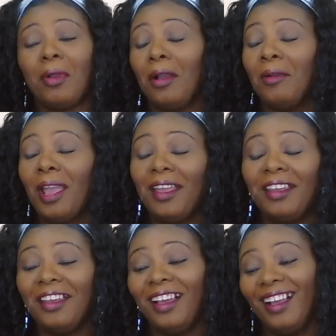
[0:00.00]

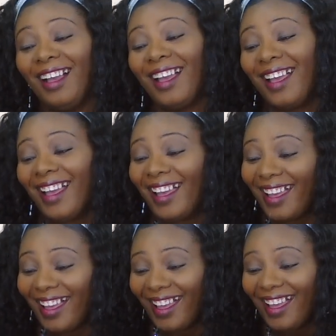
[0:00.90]
Okay.
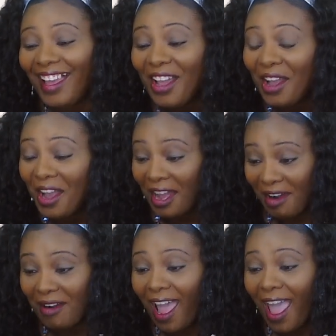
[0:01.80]

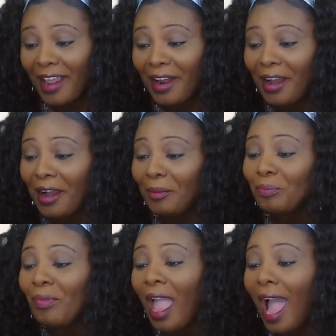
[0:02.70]
All right.
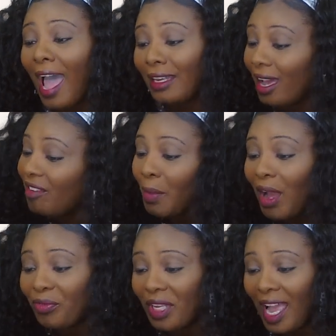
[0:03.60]
I love
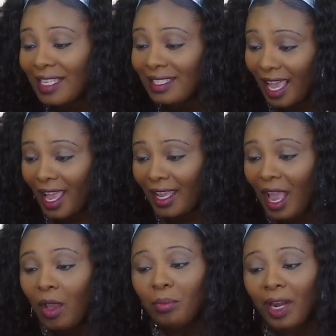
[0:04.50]
my fiance,
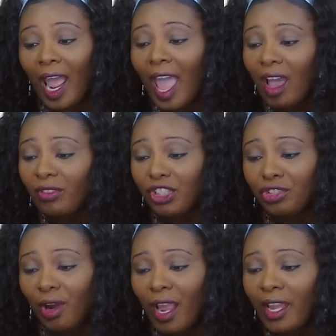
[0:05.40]
but I have a
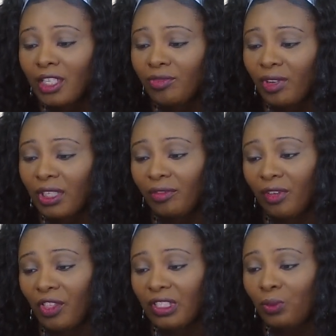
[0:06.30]
strange feeling
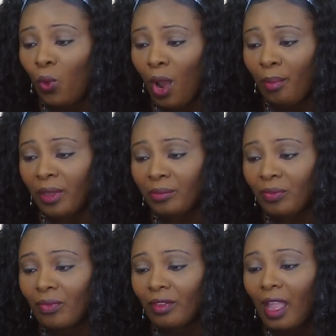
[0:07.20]
for this woman.
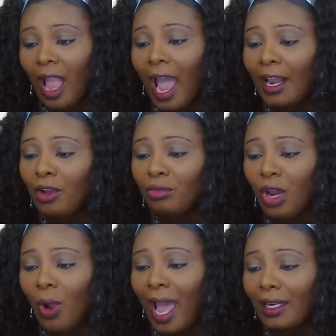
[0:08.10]
I don't
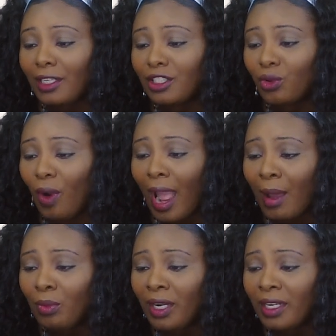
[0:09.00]
know how to
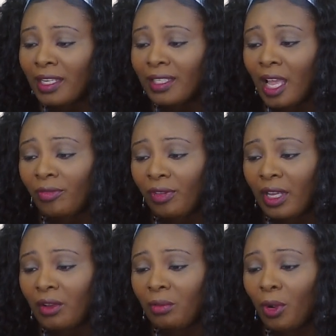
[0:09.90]
describe what it is I
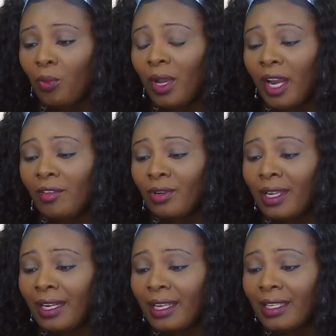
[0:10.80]
feel, but whatever
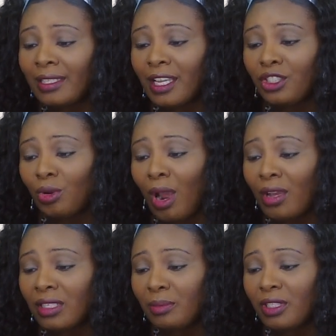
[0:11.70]
it is, it
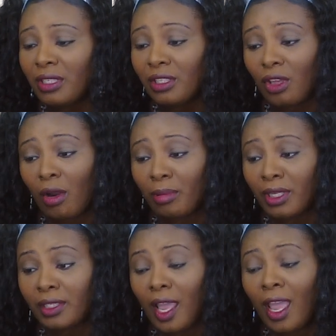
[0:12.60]
draws me to
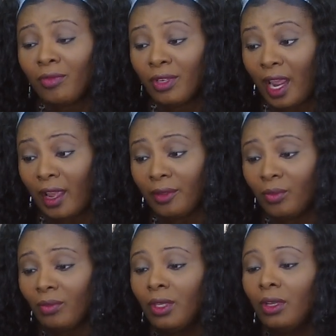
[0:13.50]
Starbucks every day.
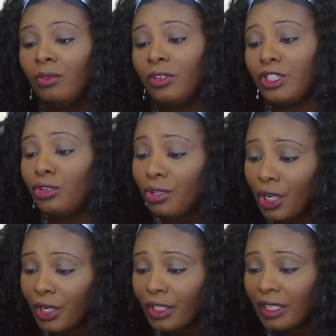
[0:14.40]
For 2
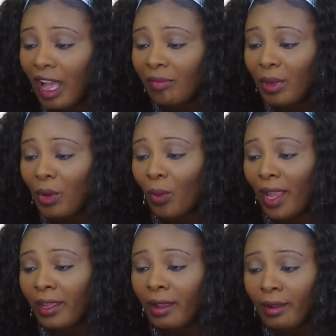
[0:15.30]
years, I've been
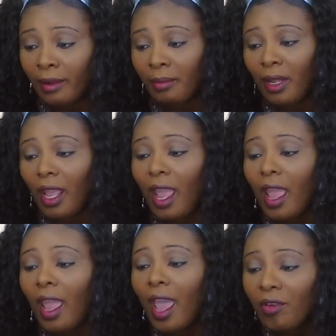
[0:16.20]
waking up
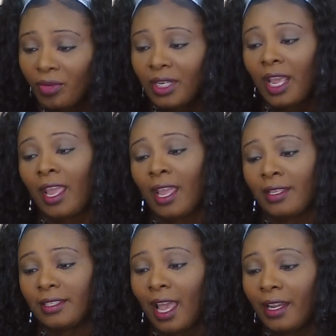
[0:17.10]
every day
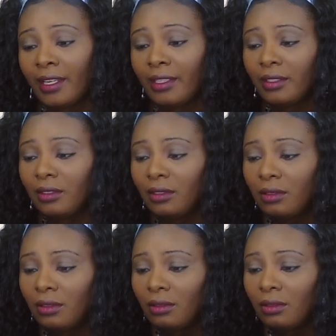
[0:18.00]
excited
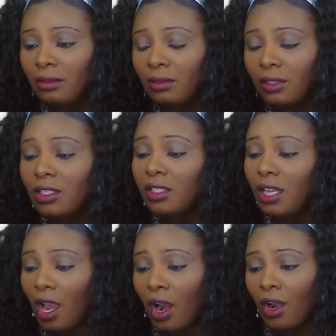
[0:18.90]
to
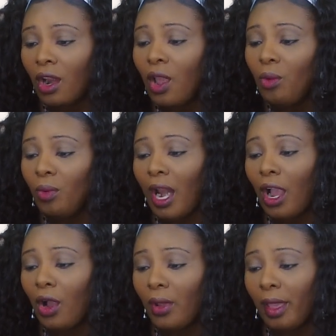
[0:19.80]
see her when I
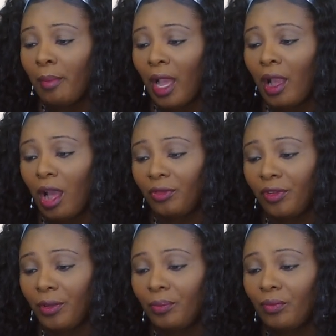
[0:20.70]
go get my
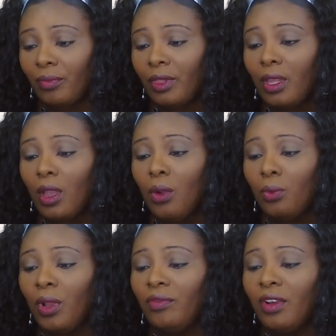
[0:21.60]
coffee.
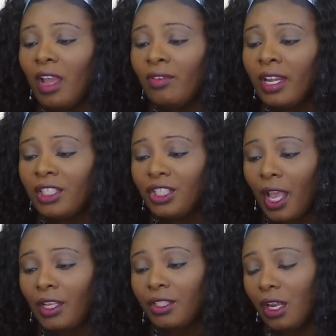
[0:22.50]
We've never
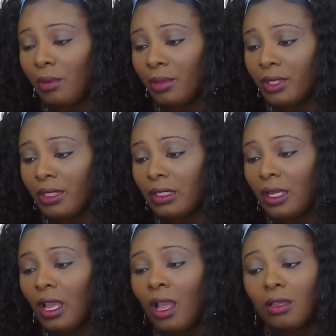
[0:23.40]
exchanged numbers,
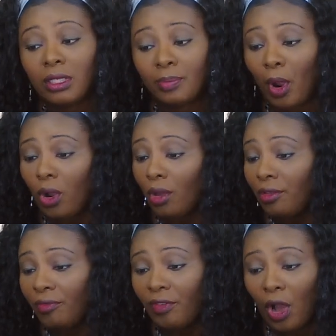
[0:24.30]
spoke on
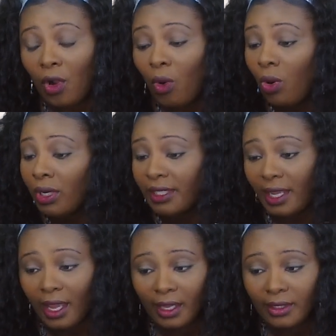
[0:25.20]
the phone, or
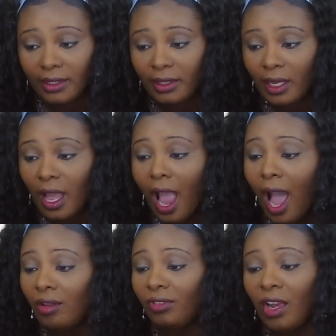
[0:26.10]
text.
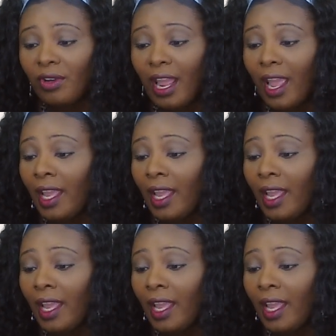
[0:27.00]
I've never had